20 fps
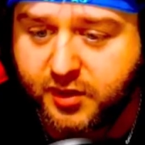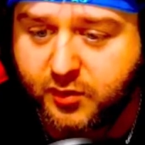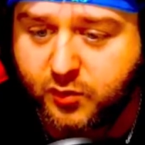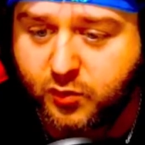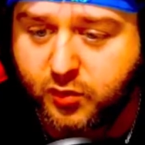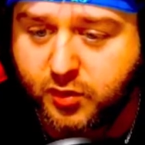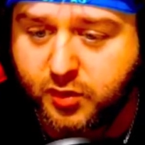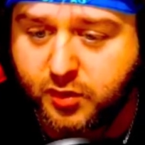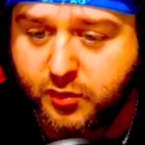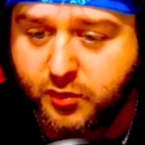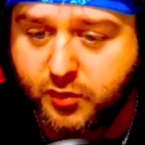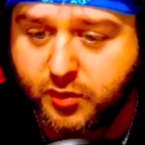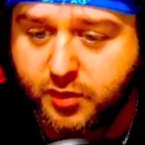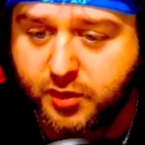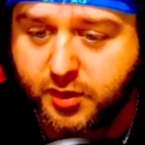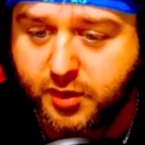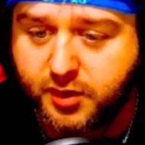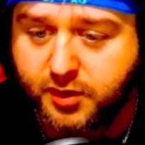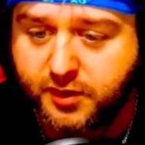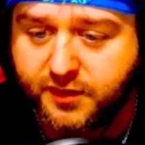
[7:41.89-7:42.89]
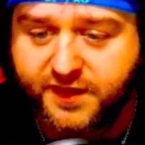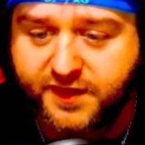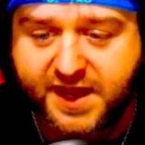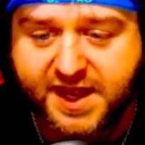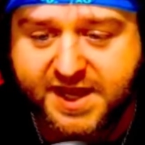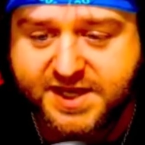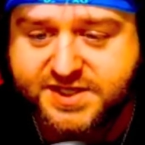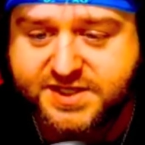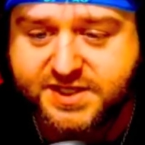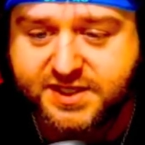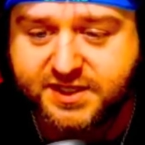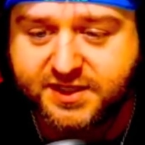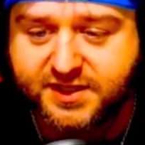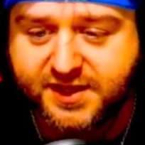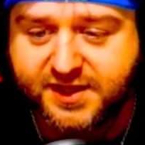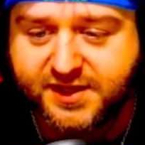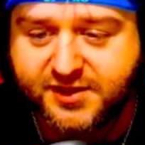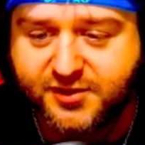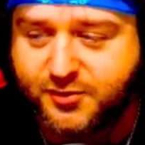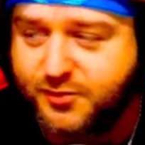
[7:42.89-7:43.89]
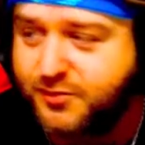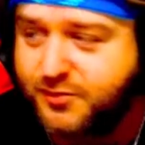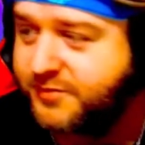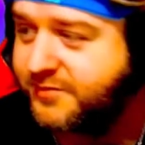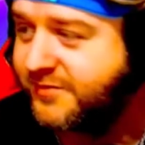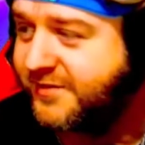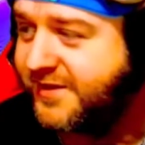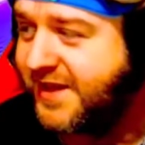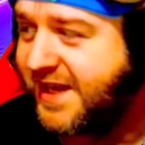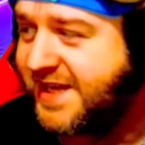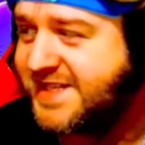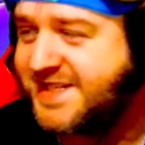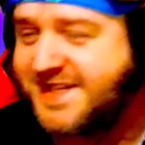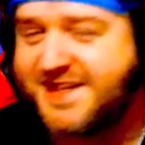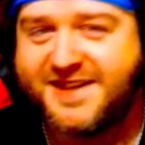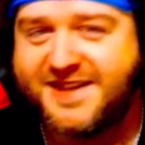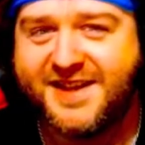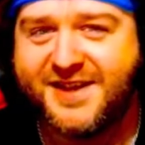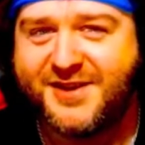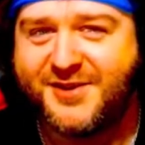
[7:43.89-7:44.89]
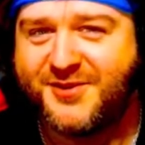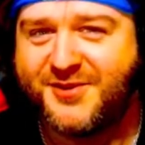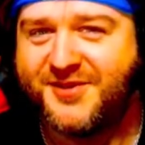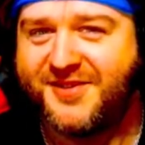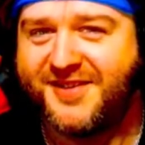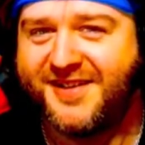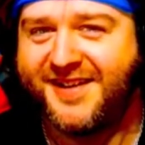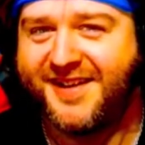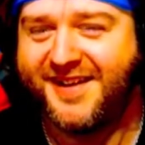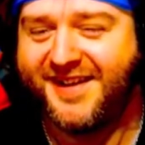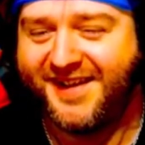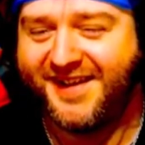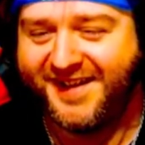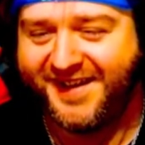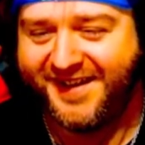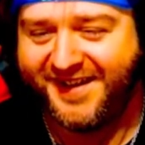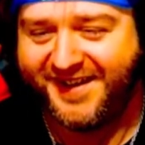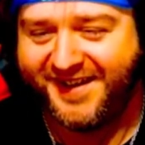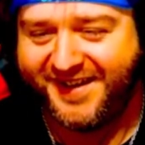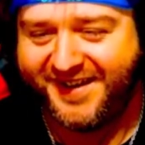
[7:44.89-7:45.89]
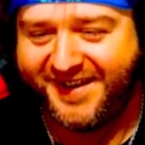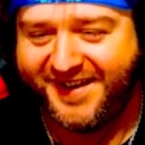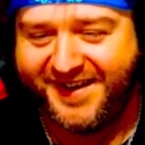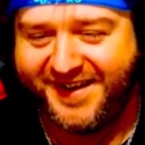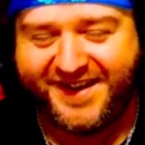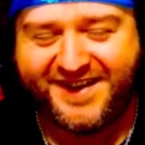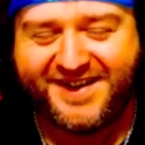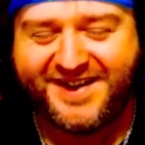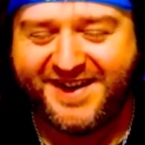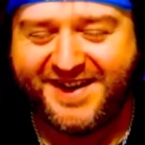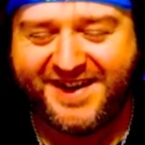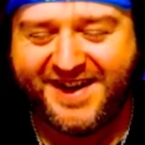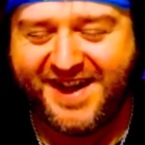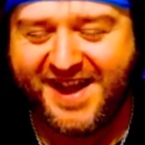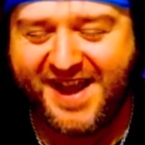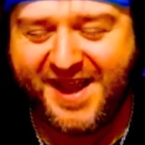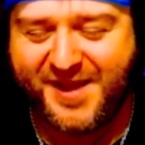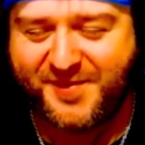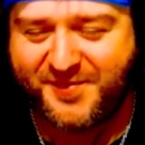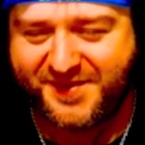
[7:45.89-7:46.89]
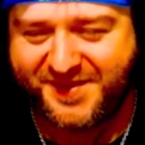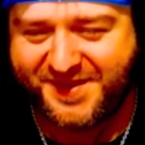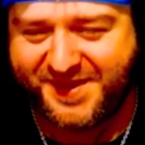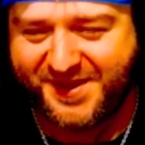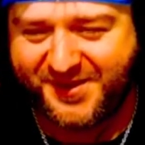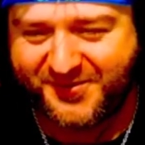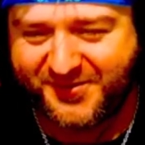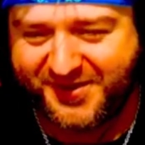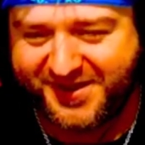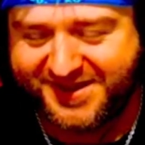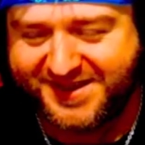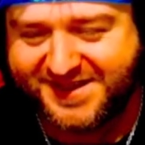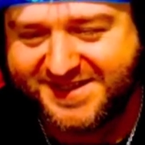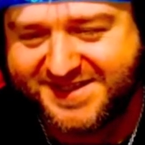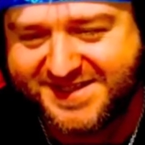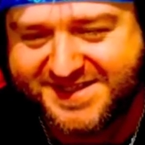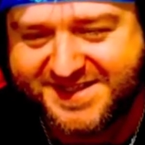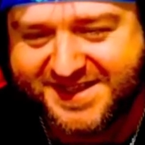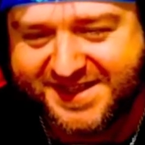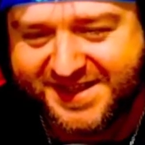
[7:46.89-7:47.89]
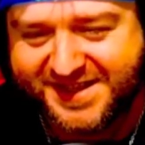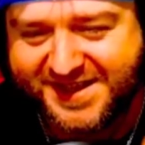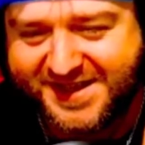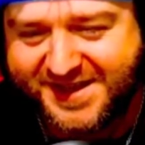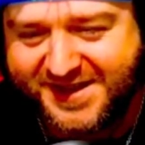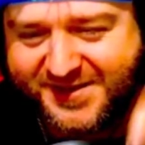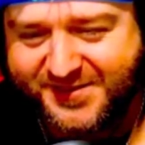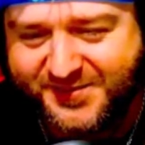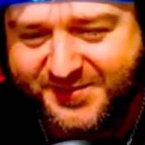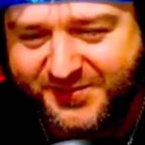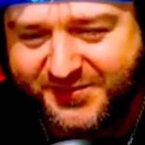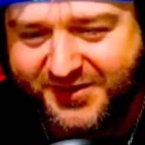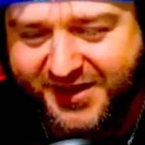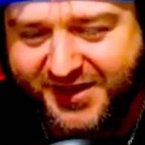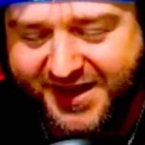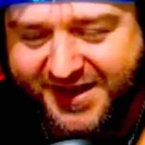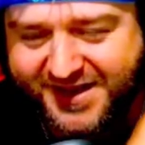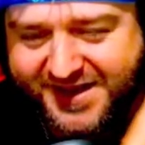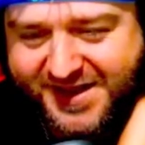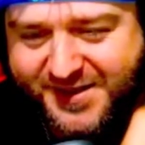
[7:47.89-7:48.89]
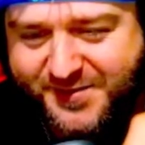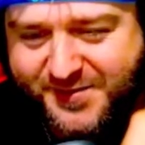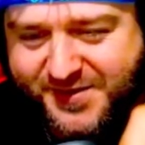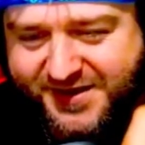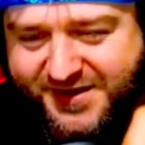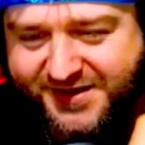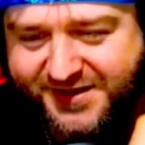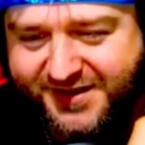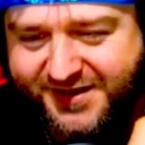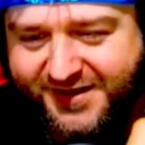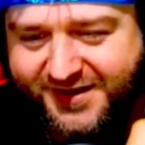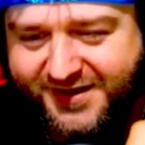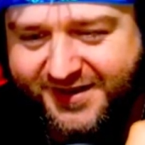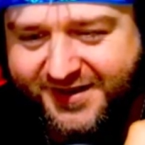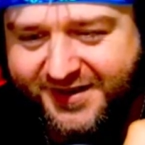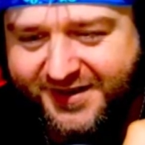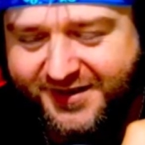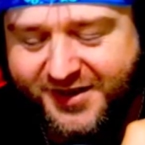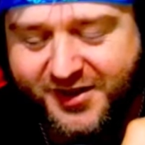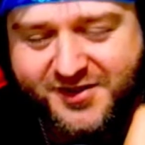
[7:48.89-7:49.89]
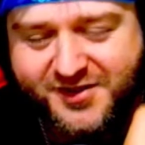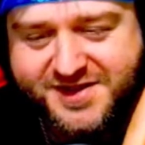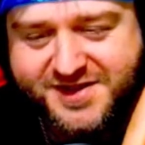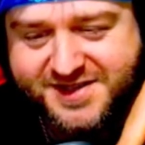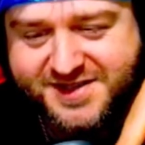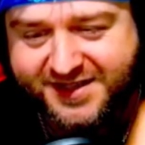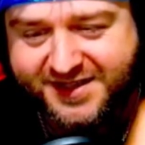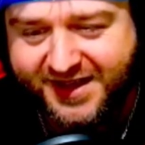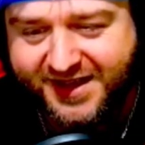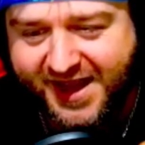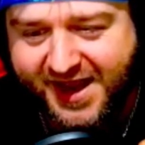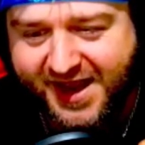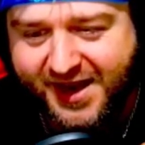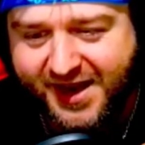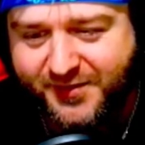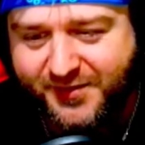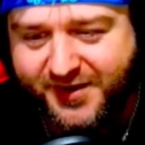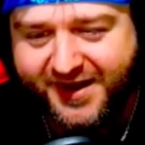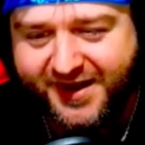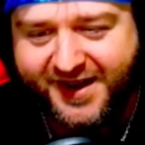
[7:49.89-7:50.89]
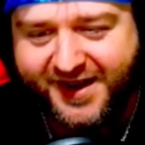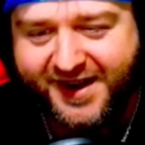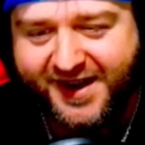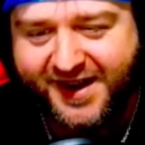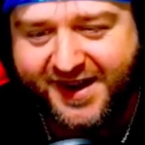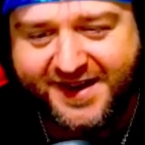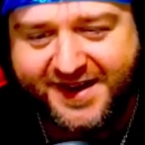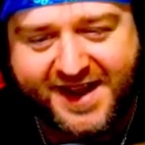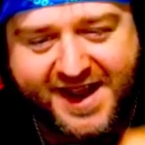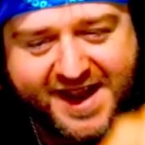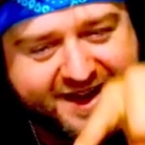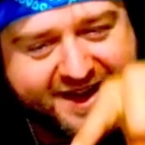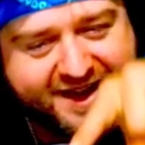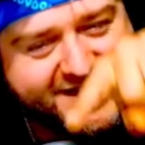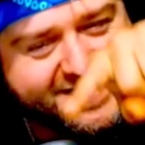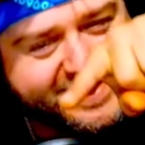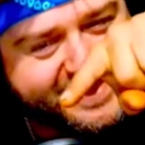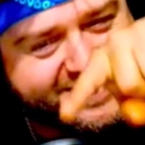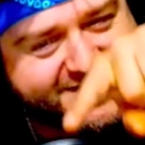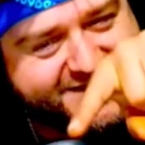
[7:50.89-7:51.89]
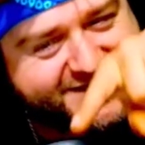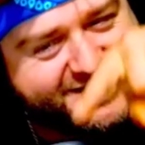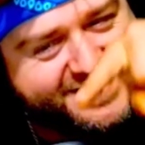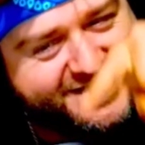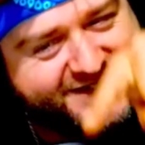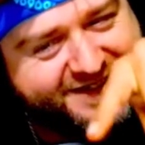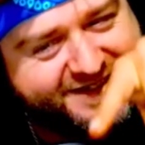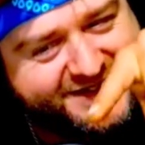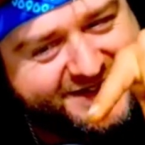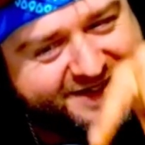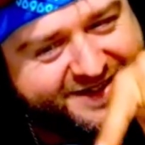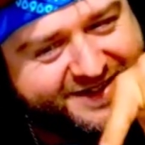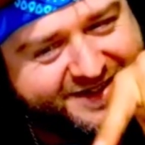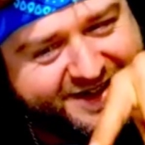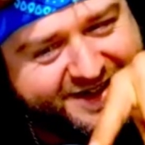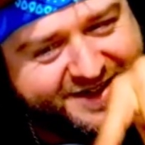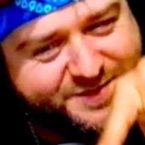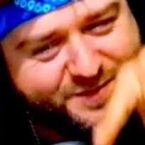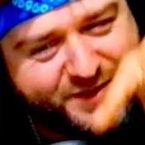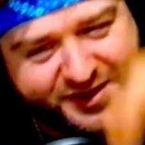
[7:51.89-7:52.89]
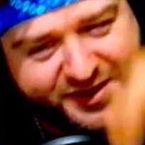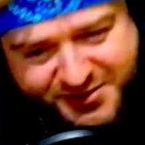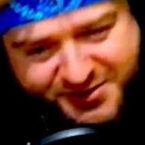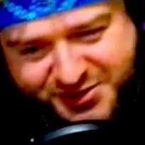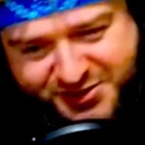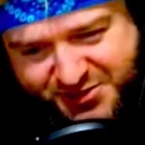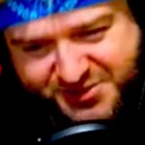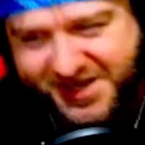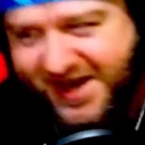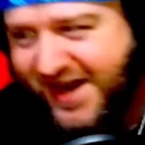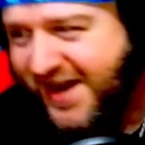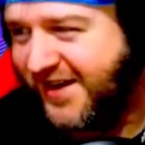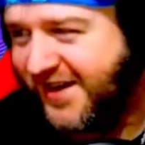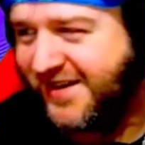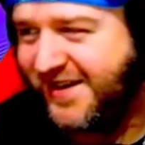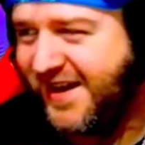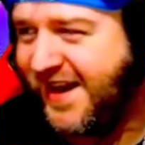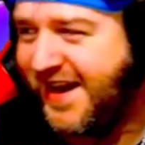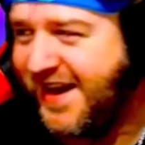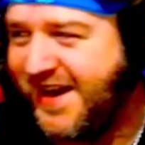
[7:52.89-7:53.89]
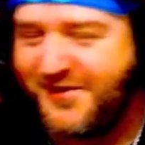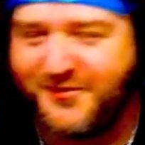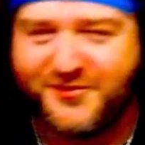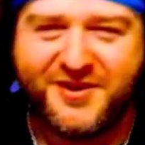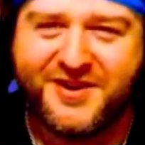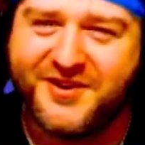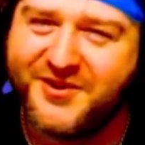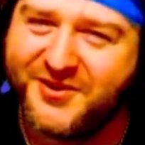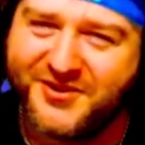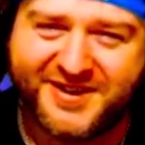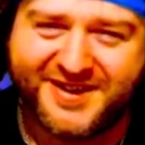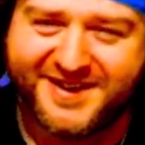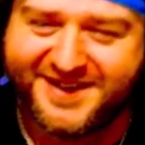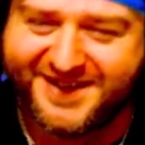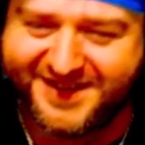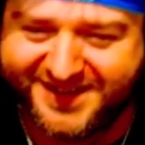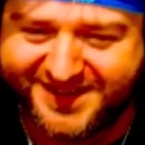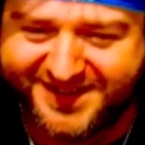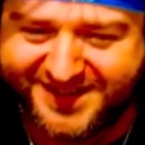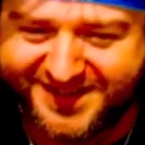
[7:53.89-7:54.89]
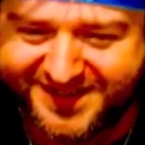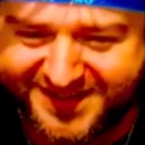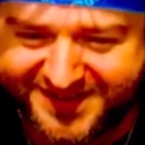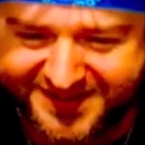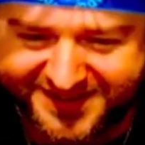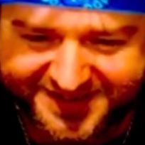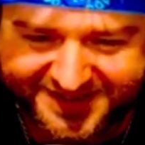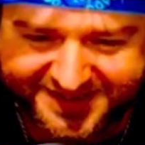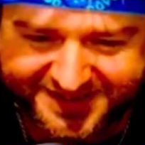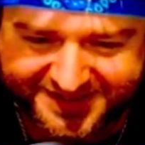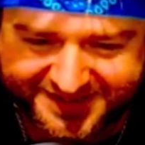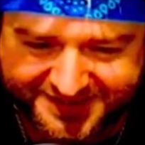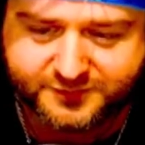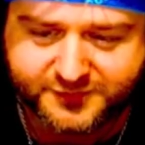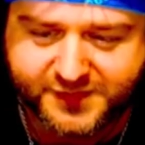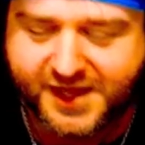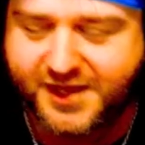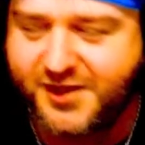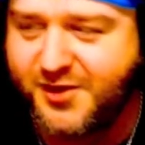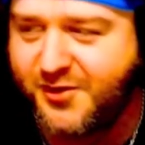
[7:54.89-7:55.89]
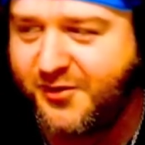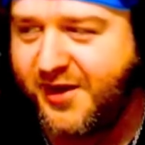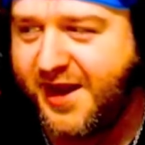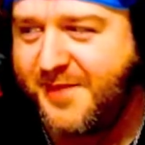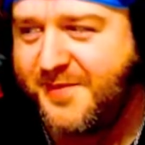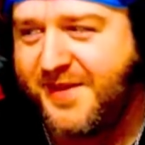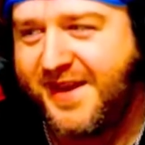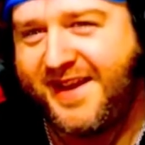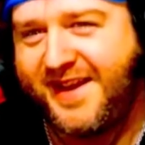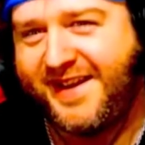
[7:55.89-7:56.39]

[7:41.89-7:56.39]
want one. That's illegal. That's illegal. It didn't happen that way. This is a limb, a lemon. Now this is a lime, and that is that's Beetlejuice hair. That ain't real. Thank you, Grammy.